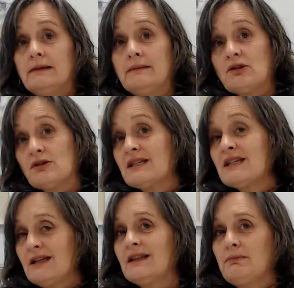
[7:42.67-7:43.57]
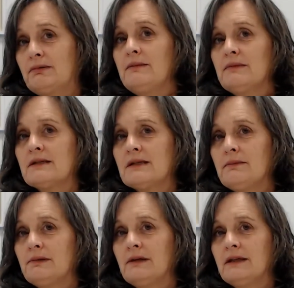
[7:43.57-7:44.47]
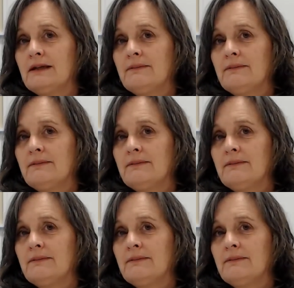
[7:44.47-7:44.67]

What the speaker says: So setting the parameters up early,